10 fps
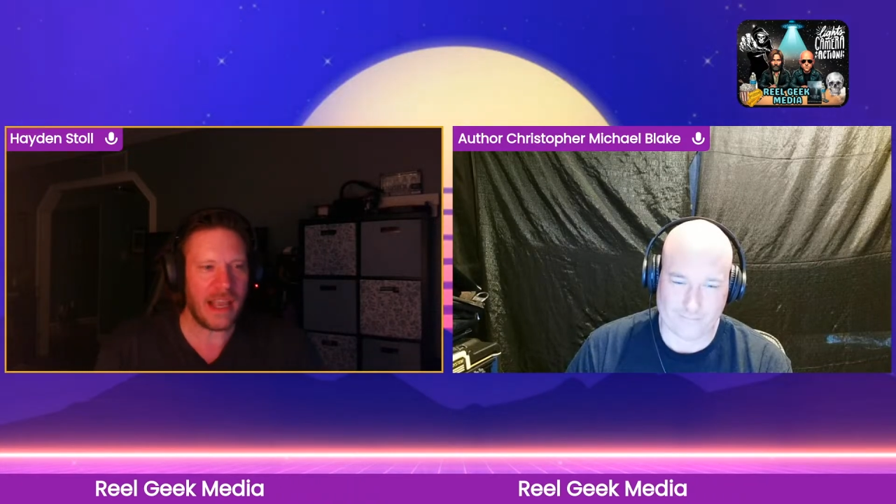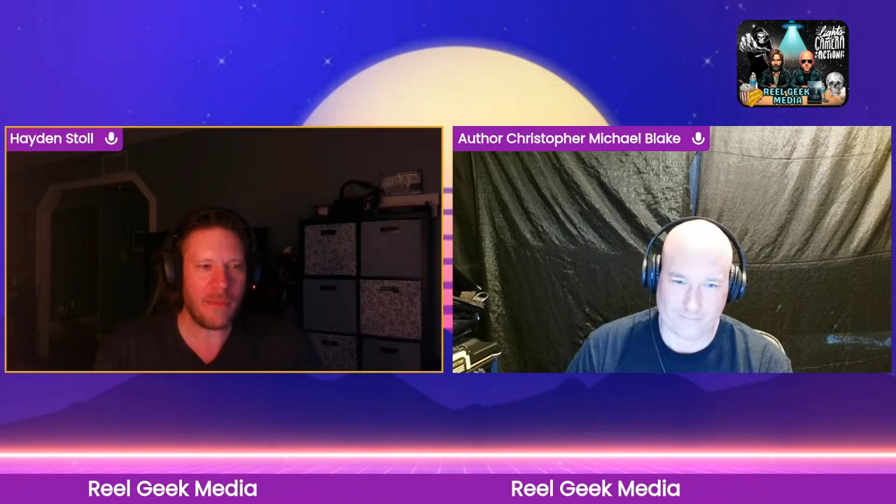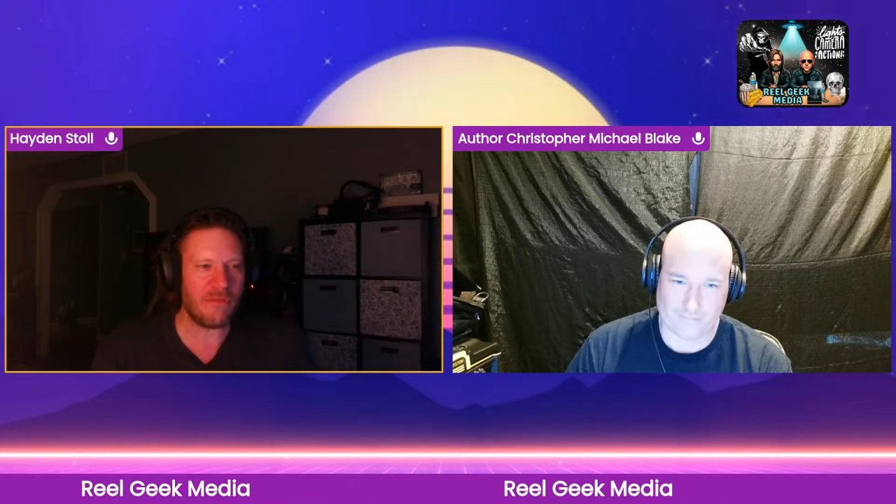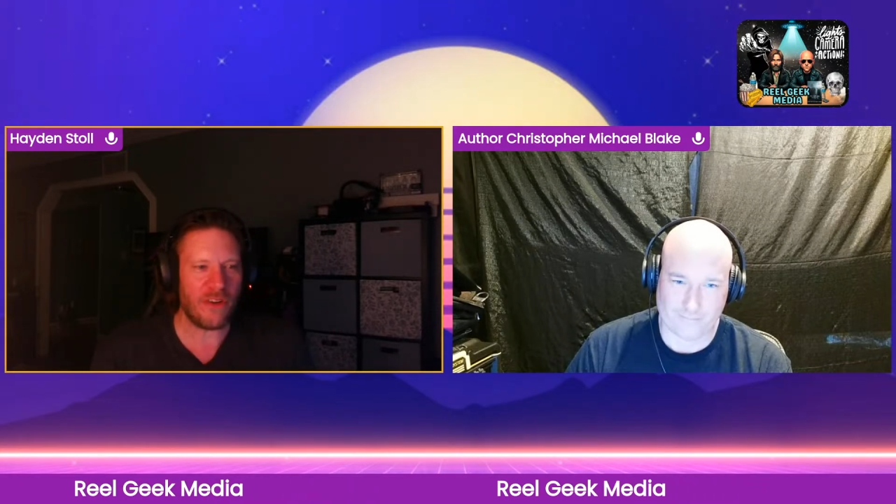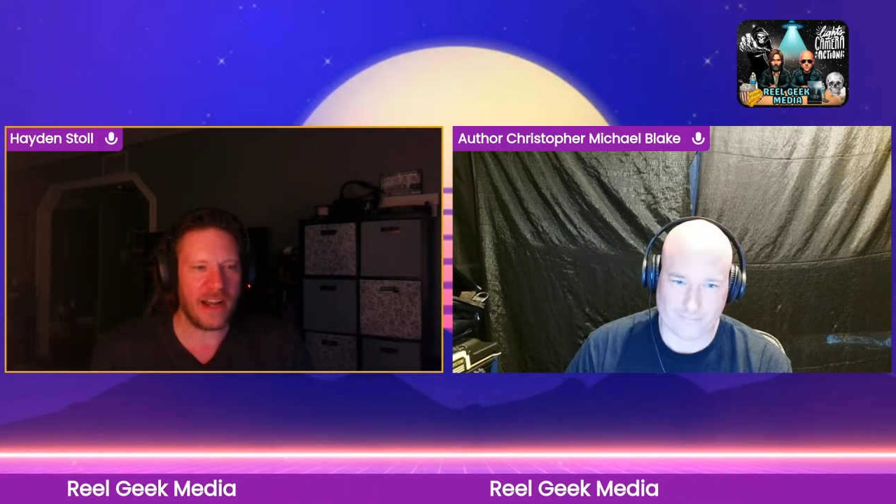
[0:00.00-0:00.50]

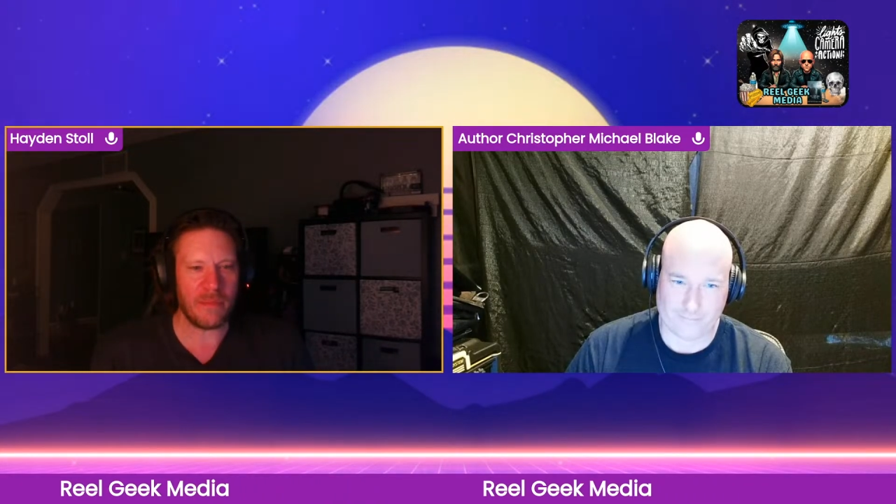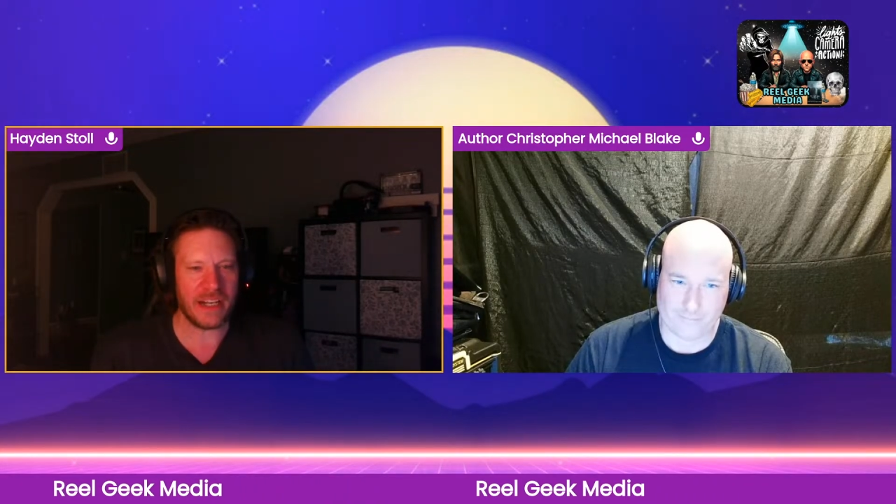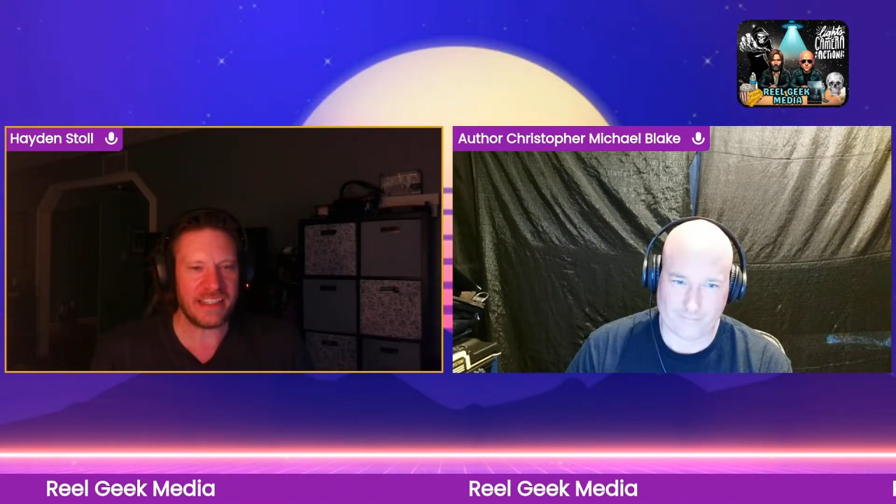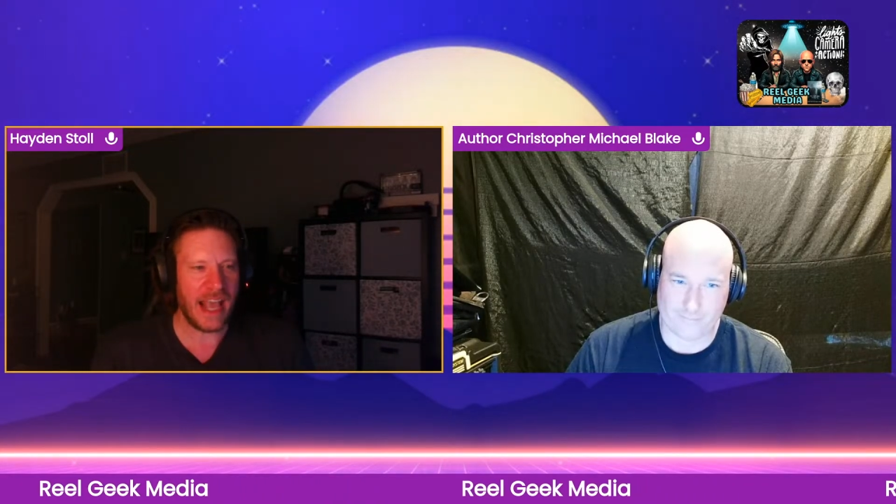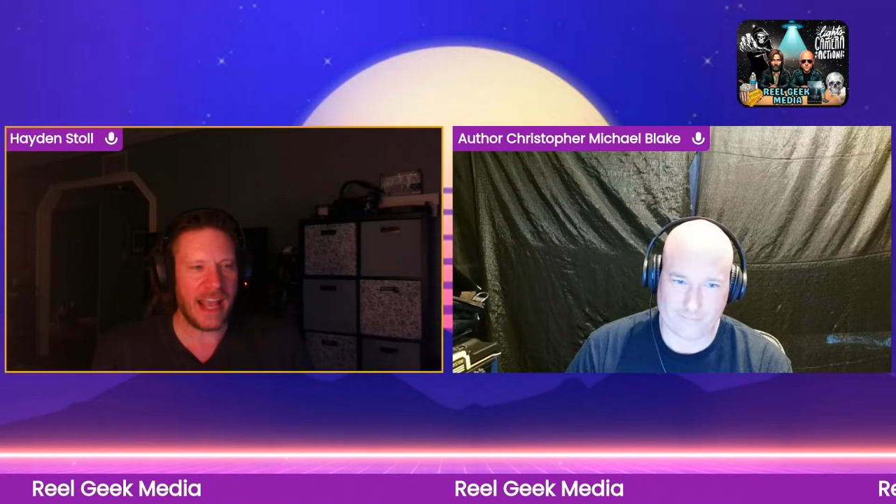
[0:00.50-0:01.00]
aiming for
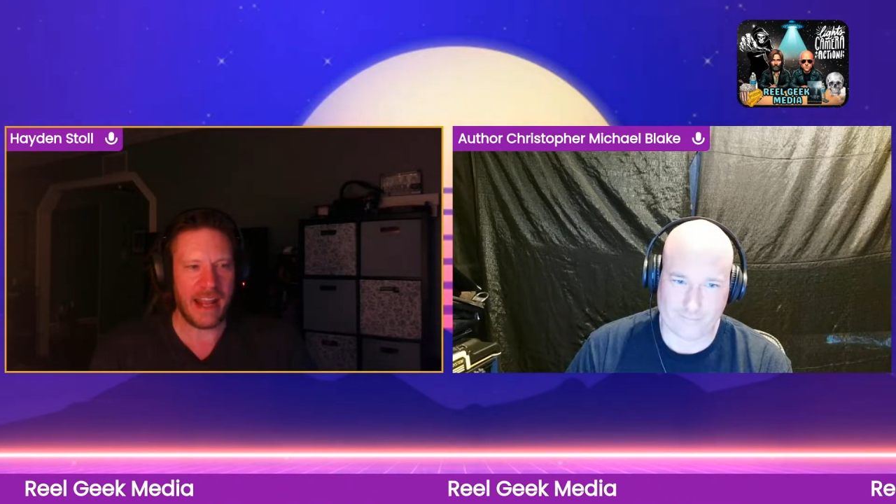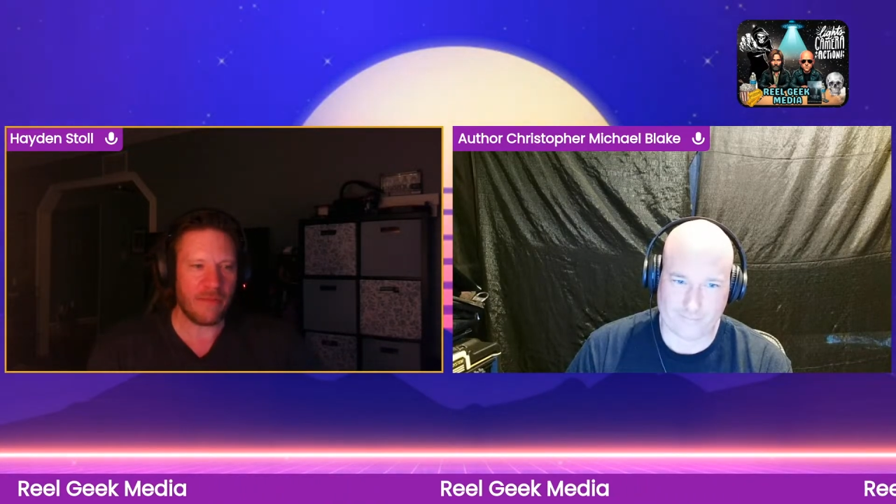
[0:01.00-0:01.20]
anybody's head.